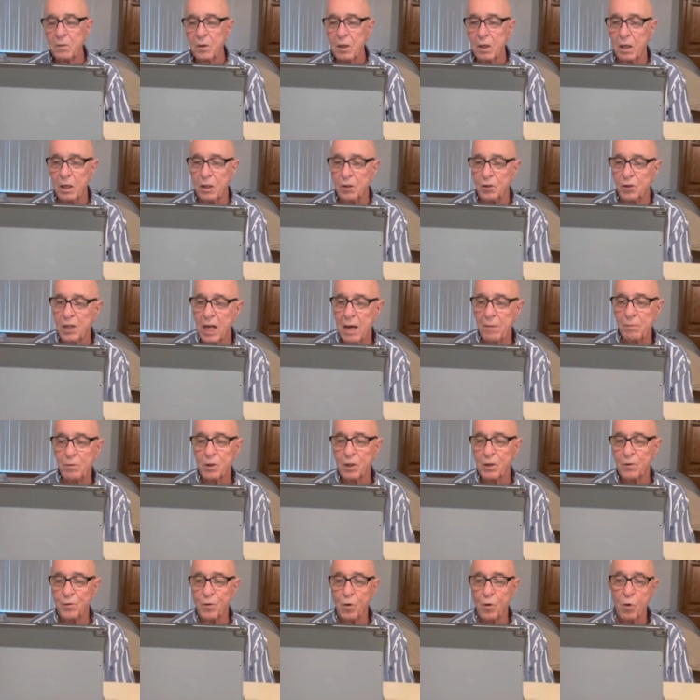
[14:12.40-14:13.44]
uh,
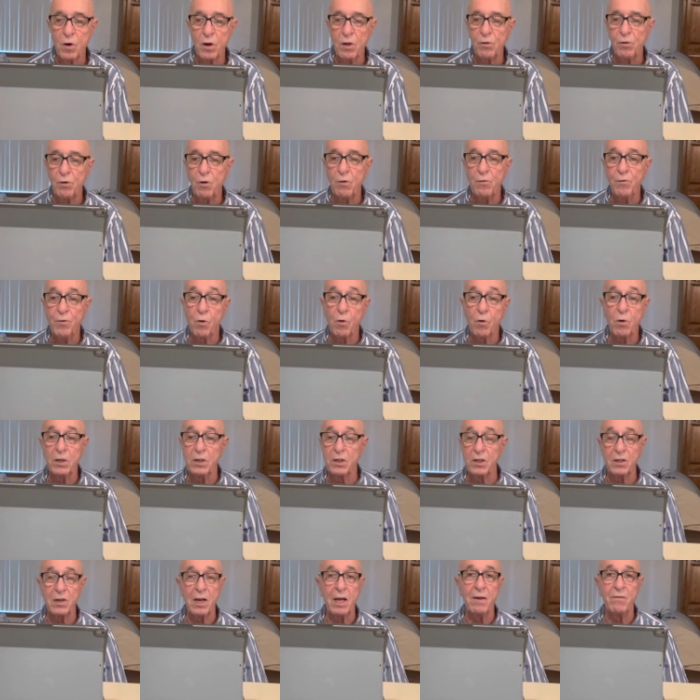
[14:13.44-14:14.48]
chapters 40 through
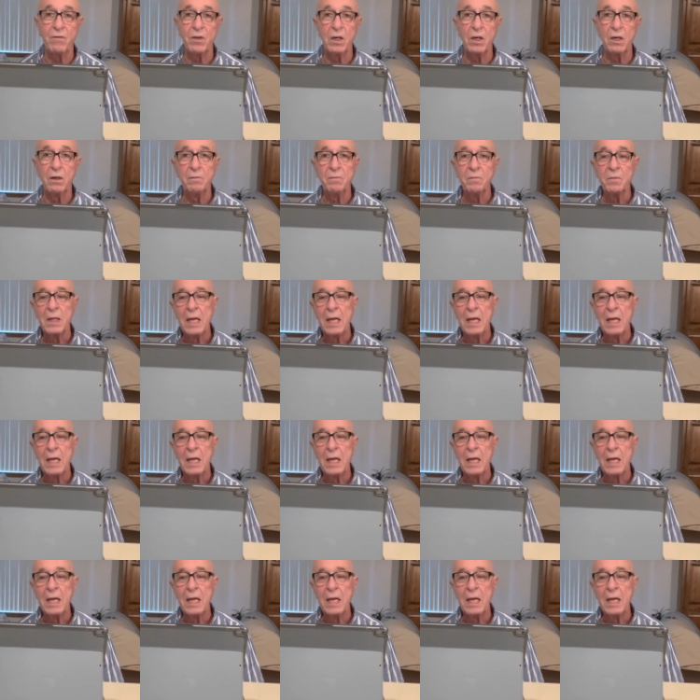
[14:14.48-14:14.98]
47,